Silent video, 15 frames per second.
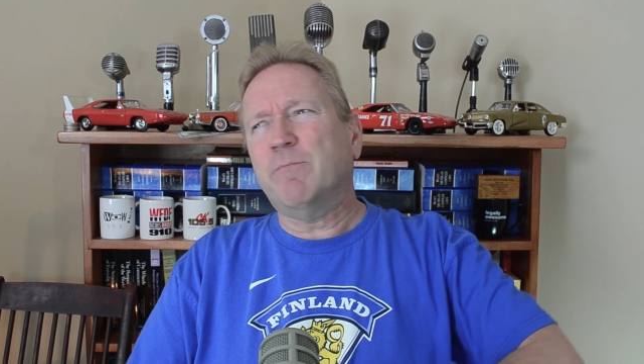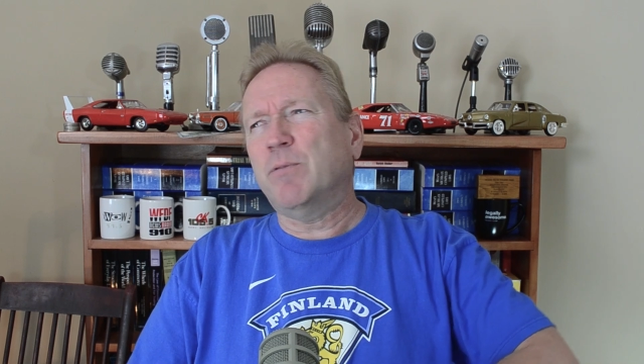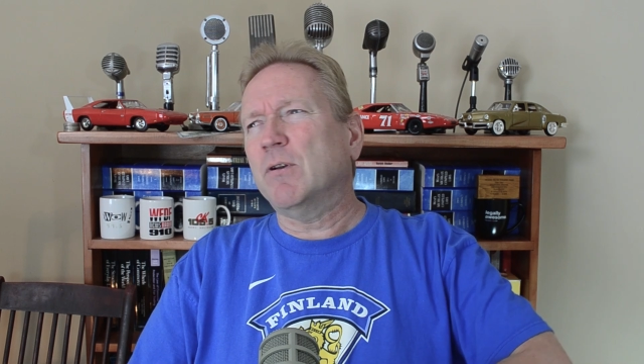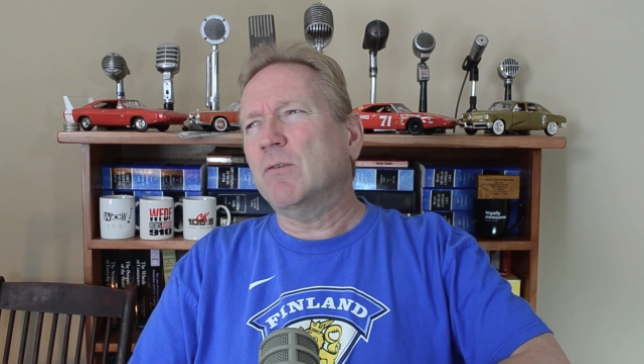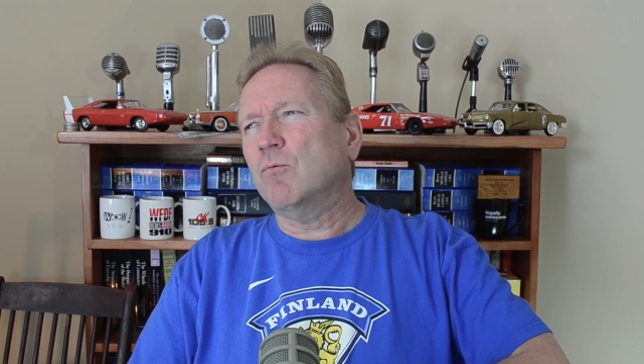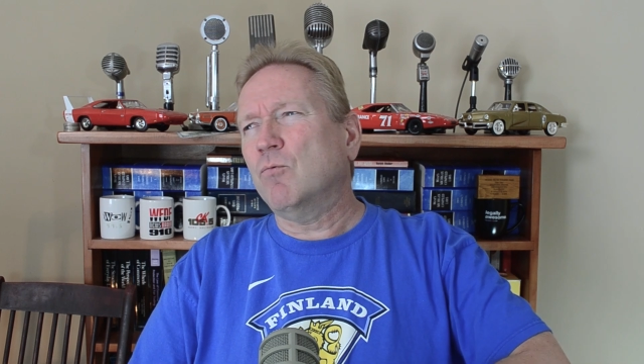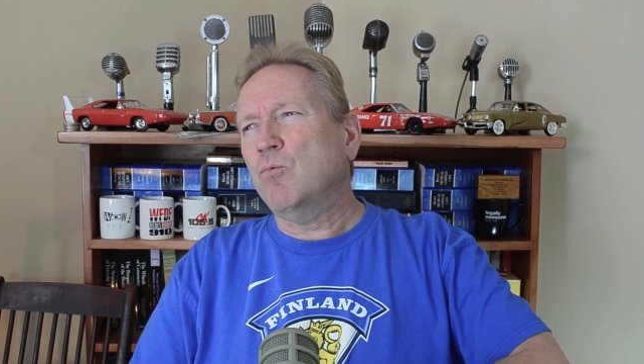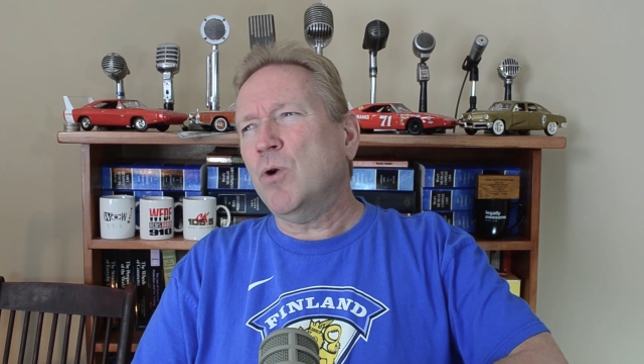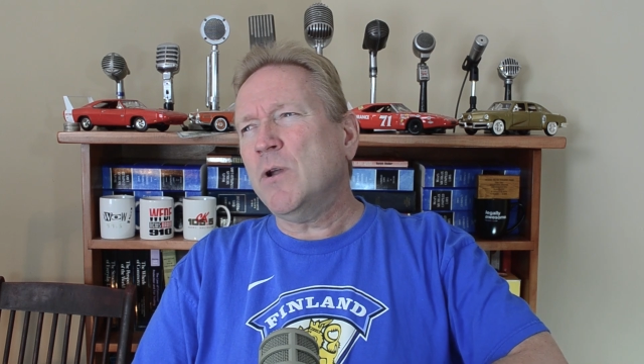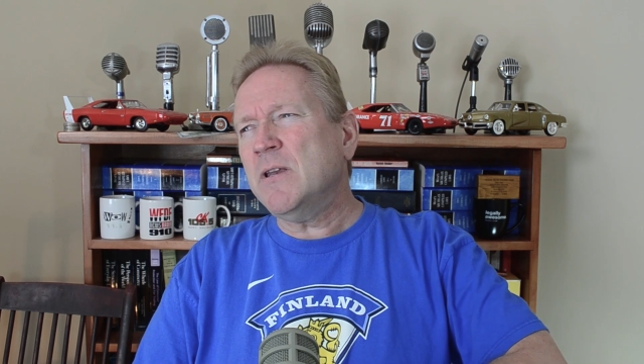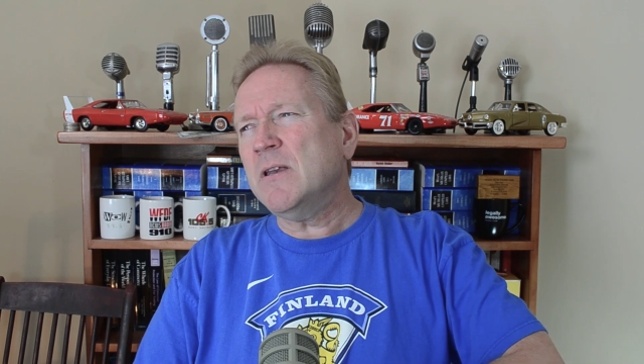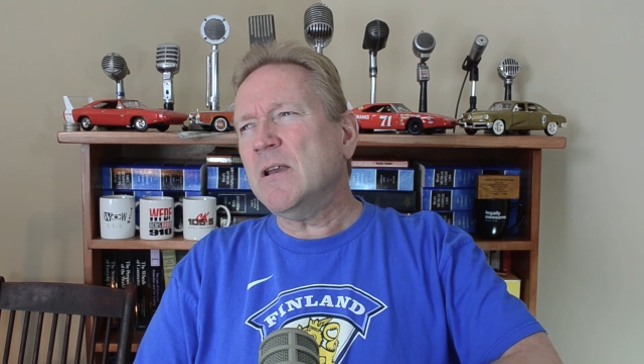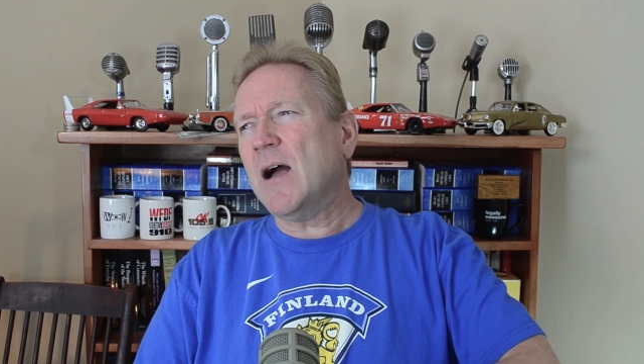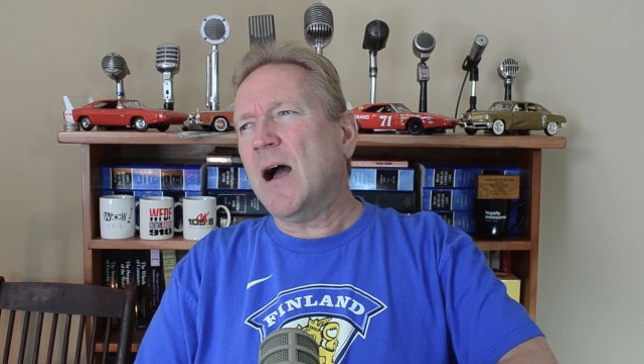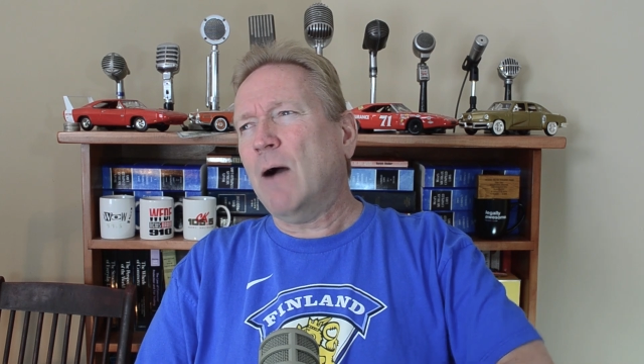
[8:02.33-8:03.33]
but
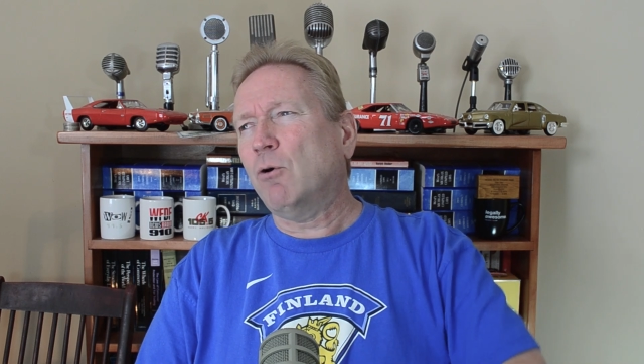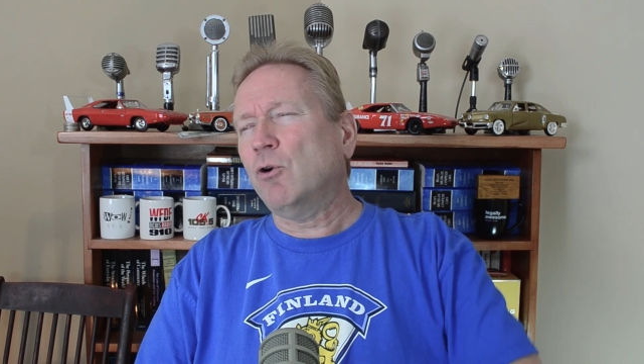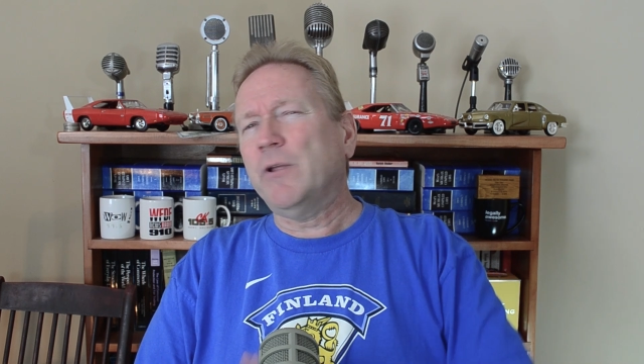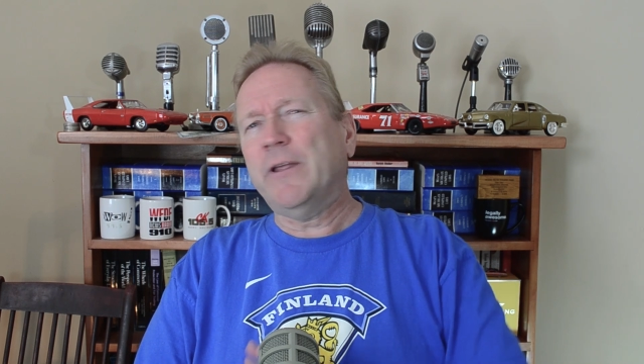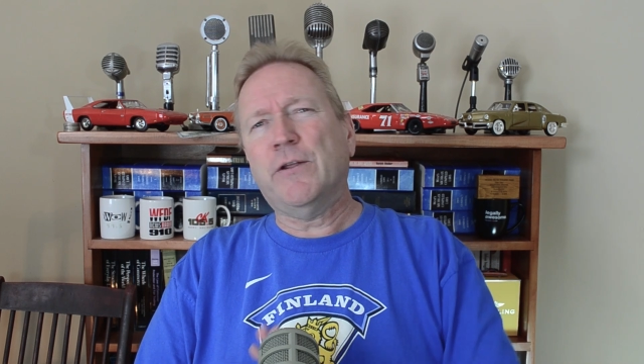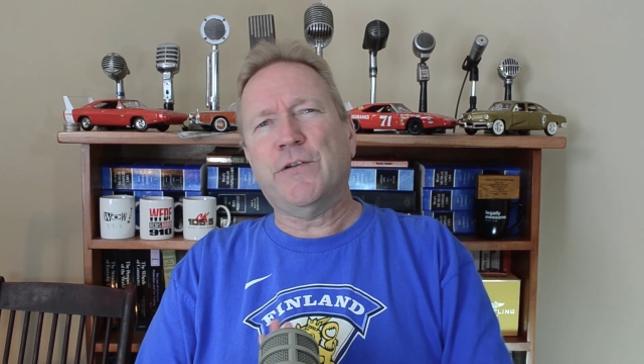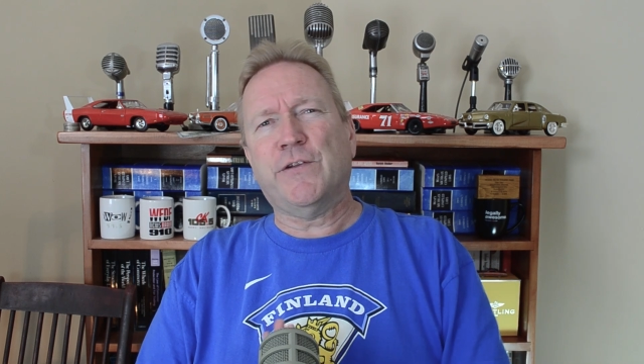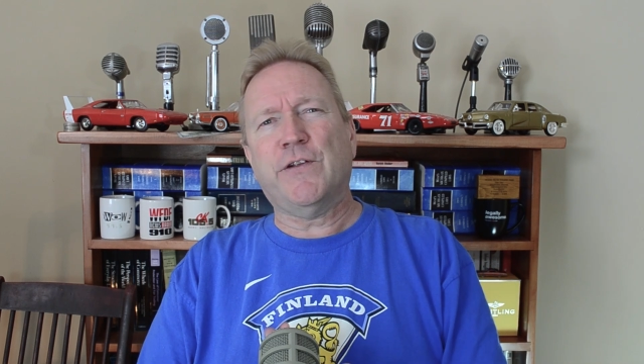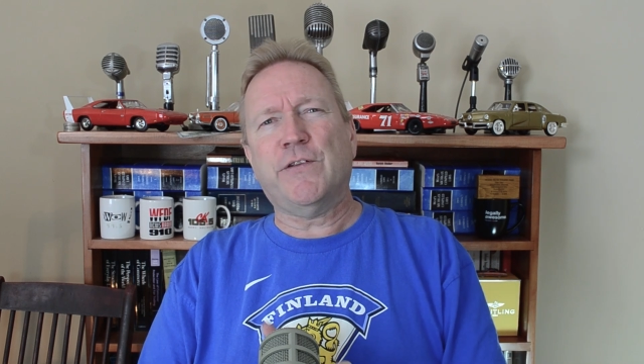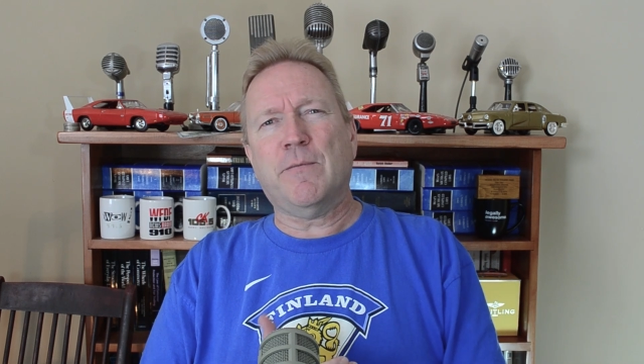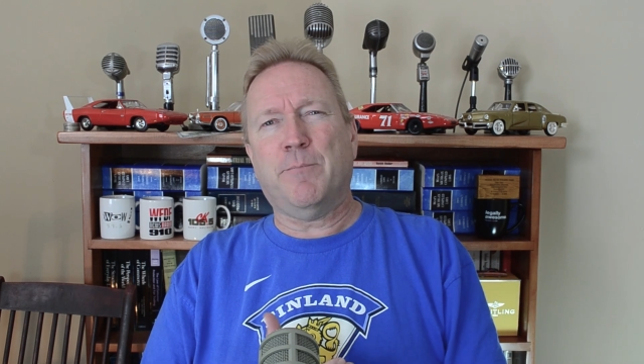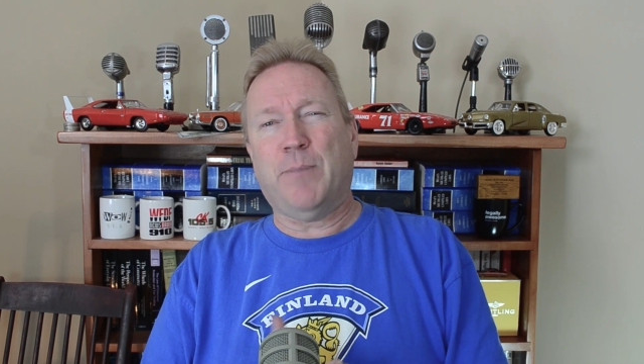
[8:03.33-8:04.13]
wouldn't our legal system